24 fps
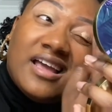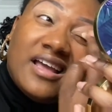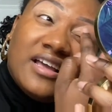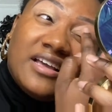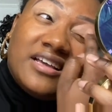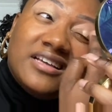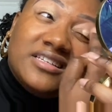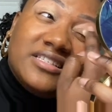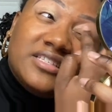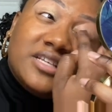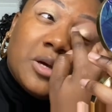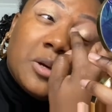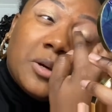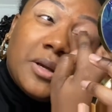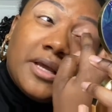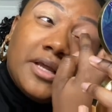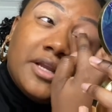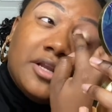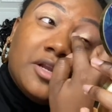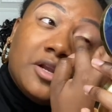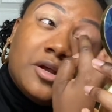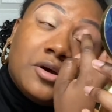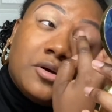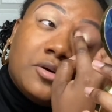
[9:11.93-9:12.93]
So
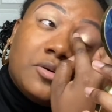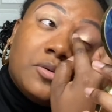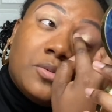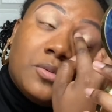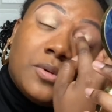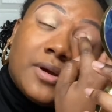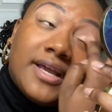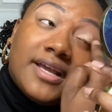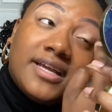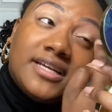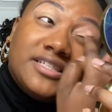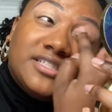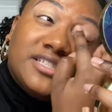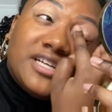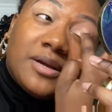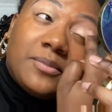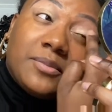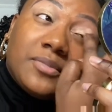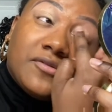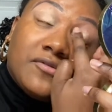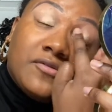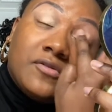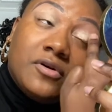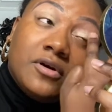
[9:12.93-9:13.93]
in no way, shape,
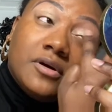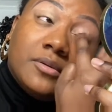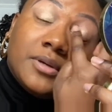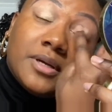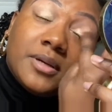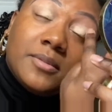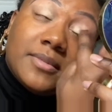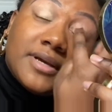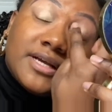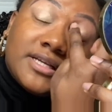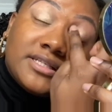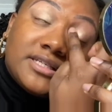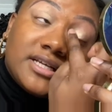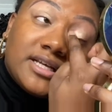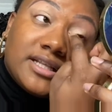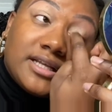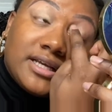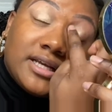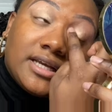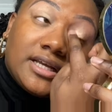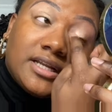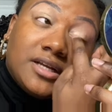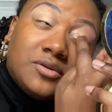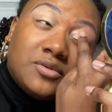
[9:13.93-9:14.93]
or form am I telling
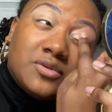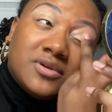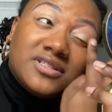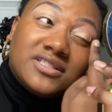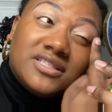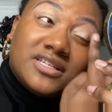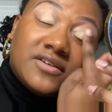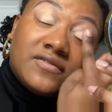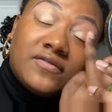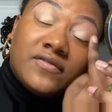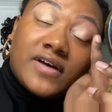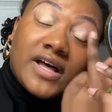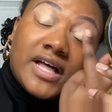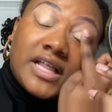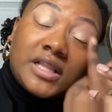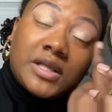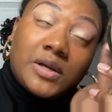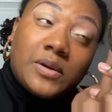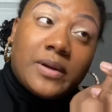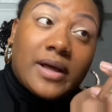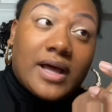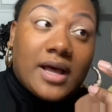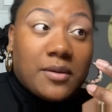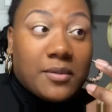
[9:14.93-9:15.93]
anyone to
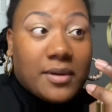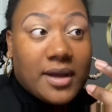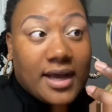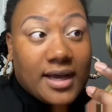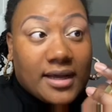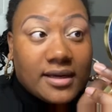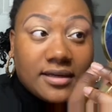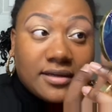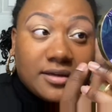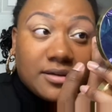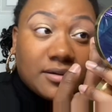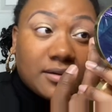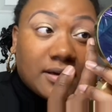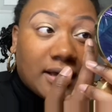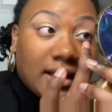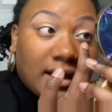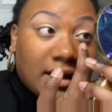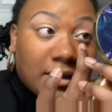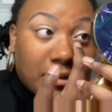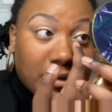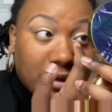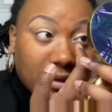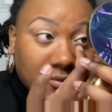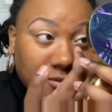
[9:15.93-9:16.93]
follow how I'm
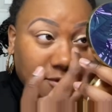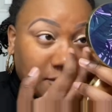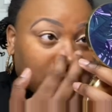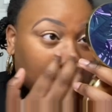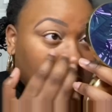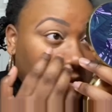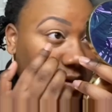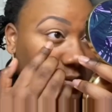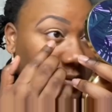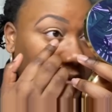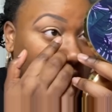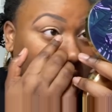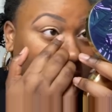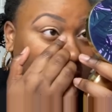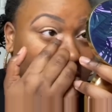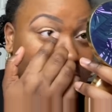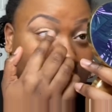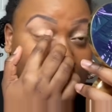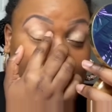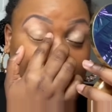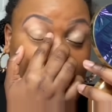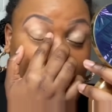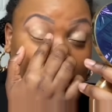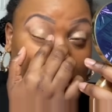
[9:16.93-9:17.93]
doing my makeup,
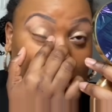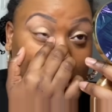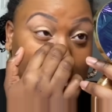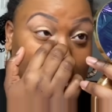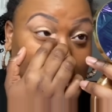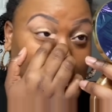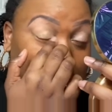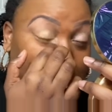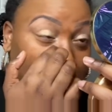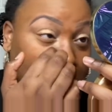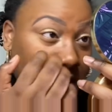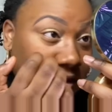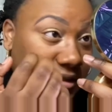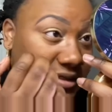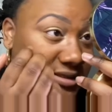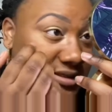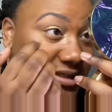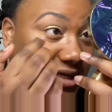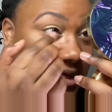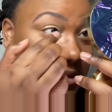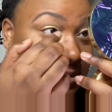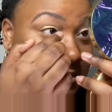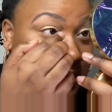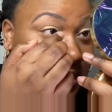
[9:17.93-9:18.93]
because
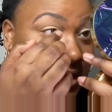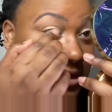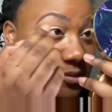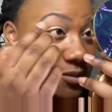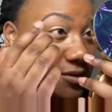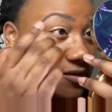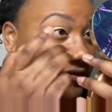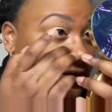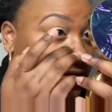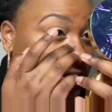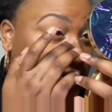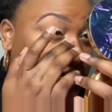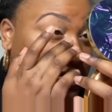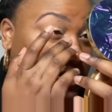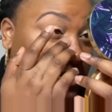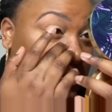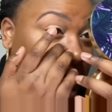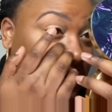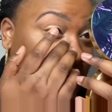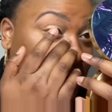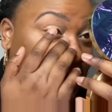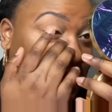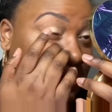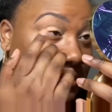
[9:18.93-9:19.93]
I am not a professional.
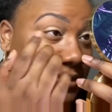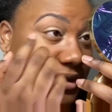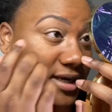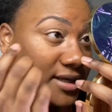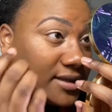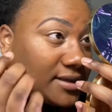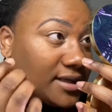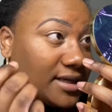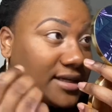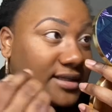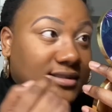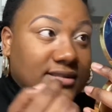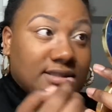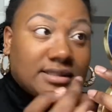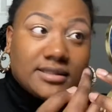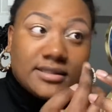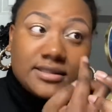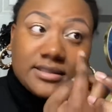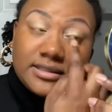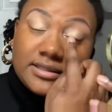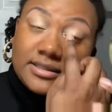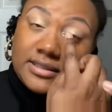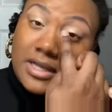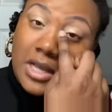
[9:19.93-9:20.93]
I am not
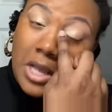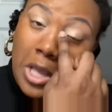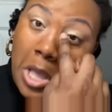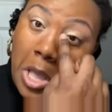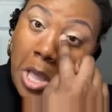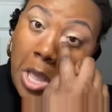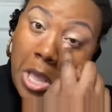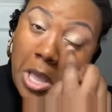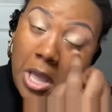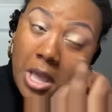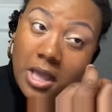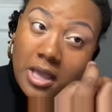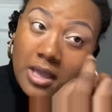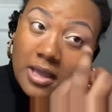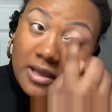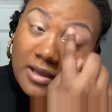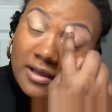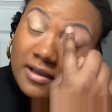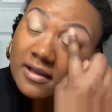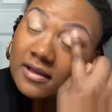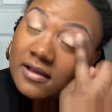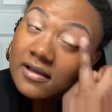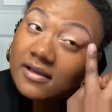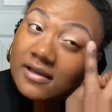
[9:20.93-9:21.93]
licensed,
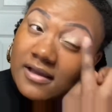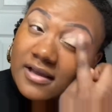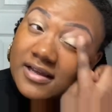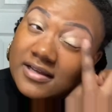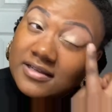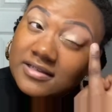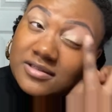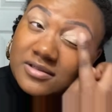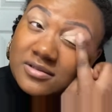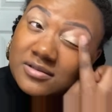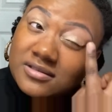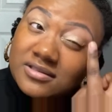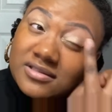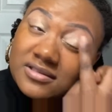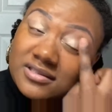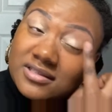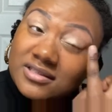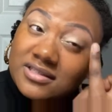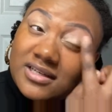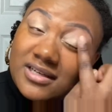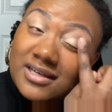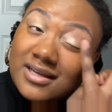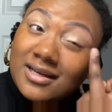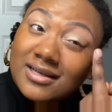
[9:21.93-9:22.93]
as you can
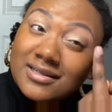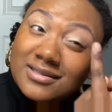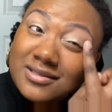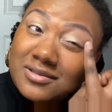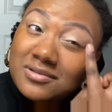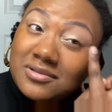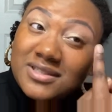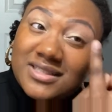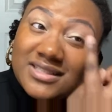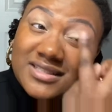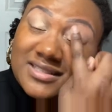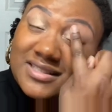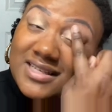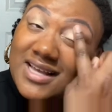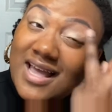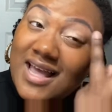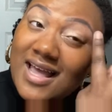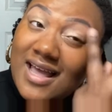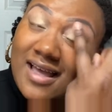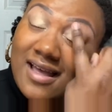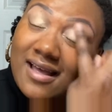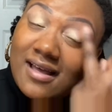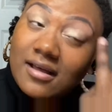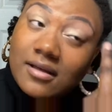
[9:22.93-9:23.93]
see, as you can
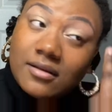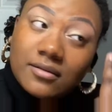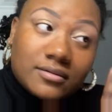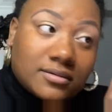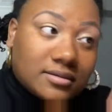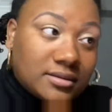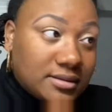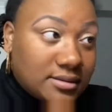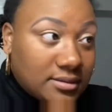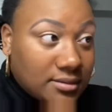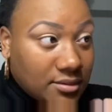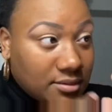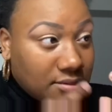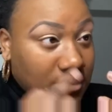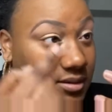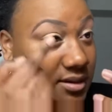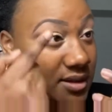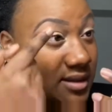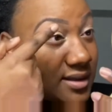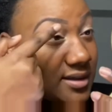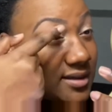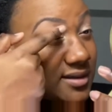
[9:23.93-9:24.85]
tell. Okay.